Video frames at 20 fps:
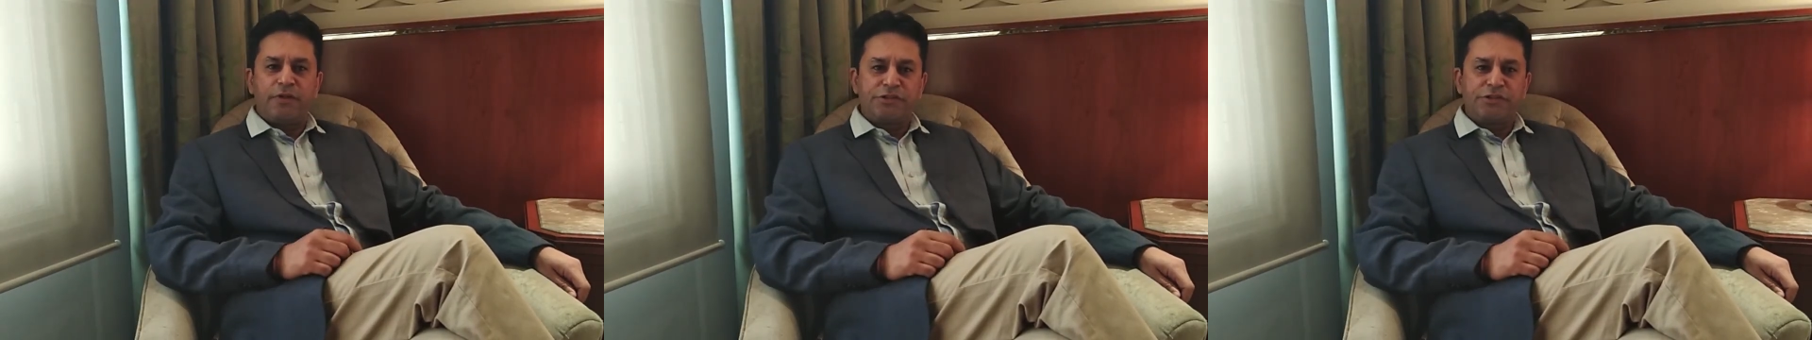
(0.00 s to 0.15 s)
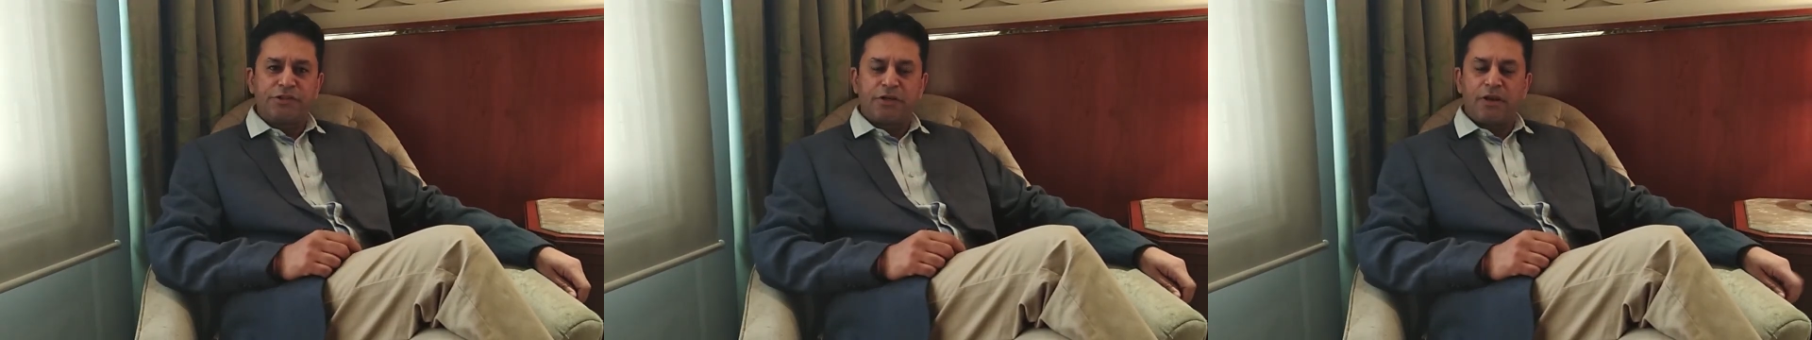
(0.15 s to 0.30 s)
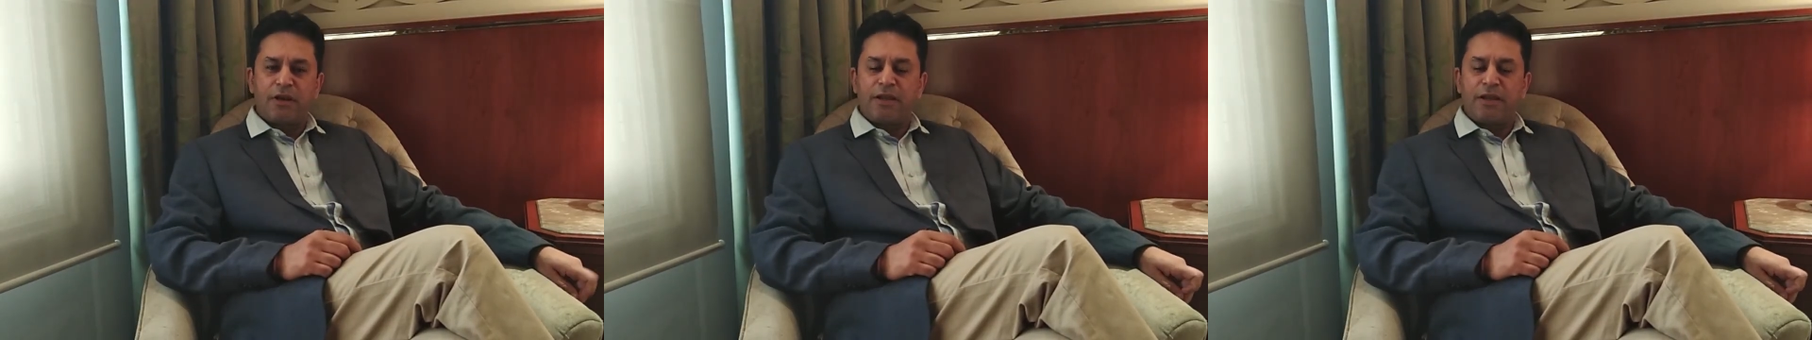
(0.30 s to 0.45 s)

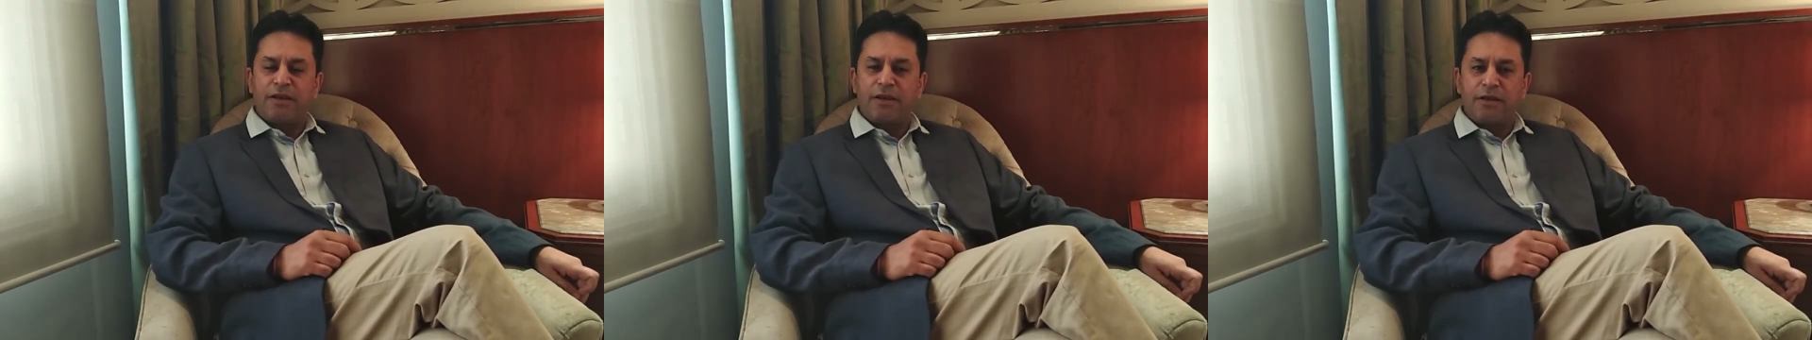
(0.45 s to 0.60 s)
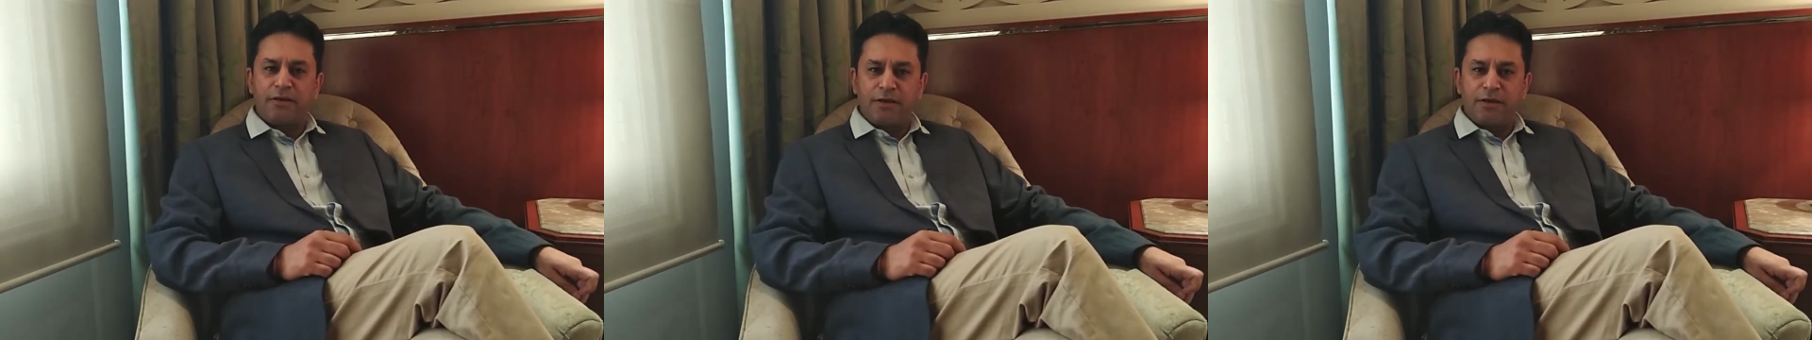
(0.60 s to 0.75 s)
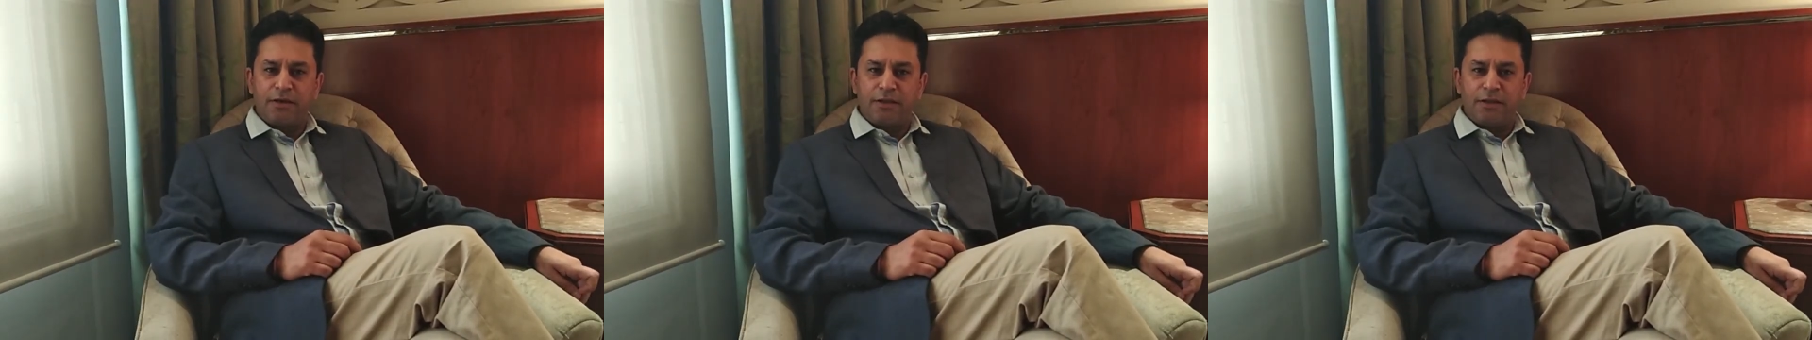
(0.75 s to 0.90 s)
digital
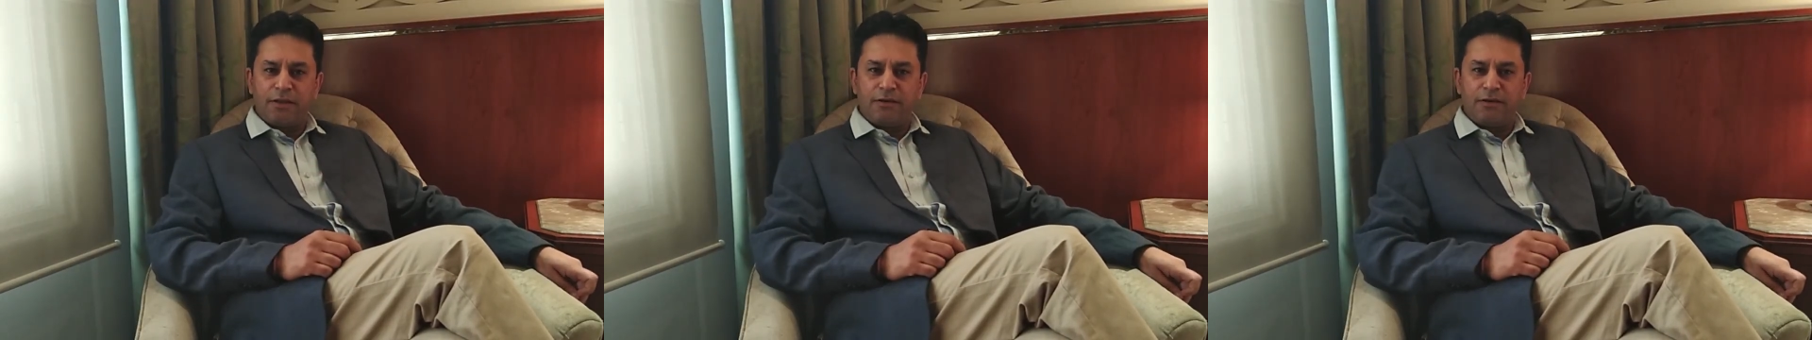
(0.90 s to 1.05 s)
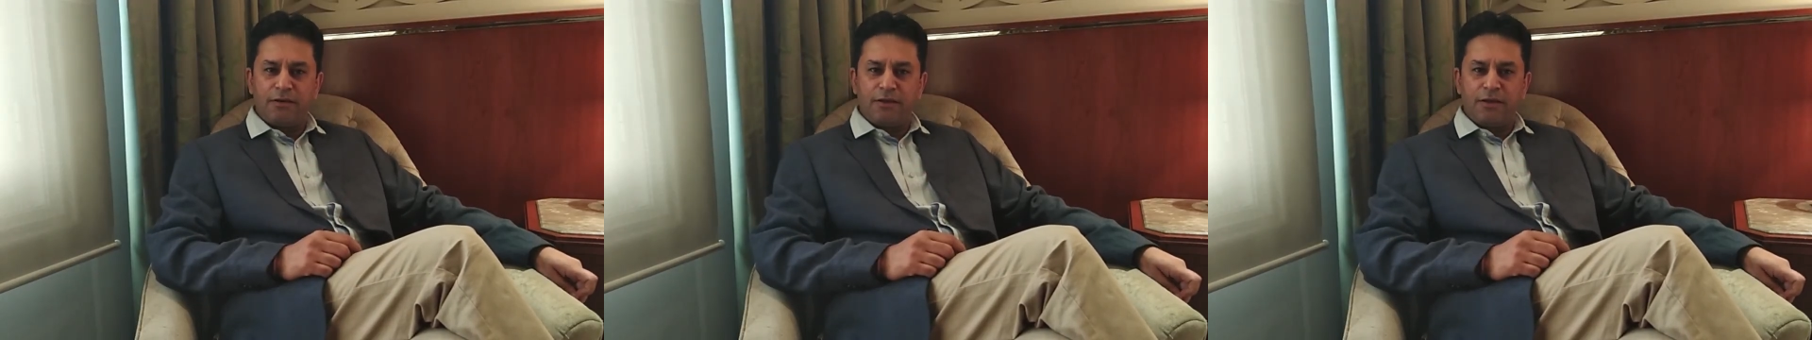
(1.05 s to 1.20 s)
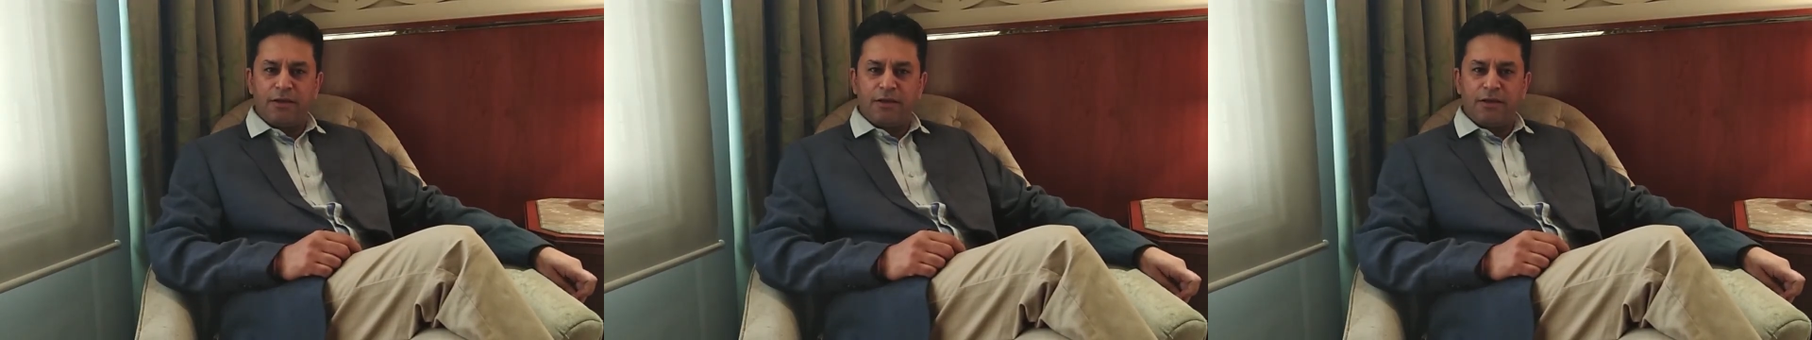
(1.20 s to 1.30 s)
identity.